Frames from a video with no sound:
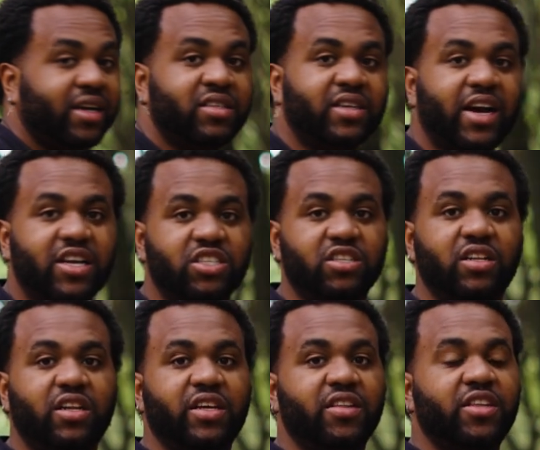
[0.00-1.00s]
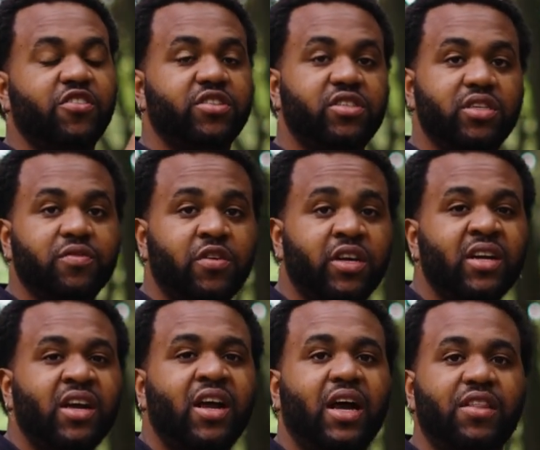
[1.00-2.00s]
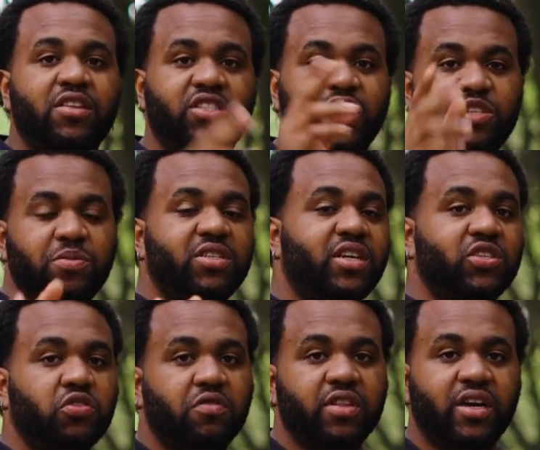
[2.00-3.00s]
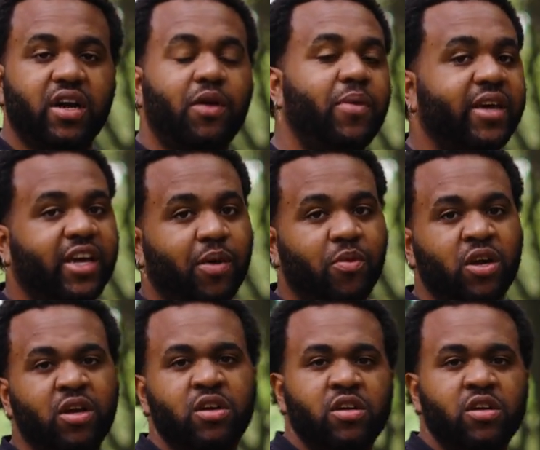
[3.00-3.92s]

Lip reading: is actually the receiver and the transmitter is over there on my camera.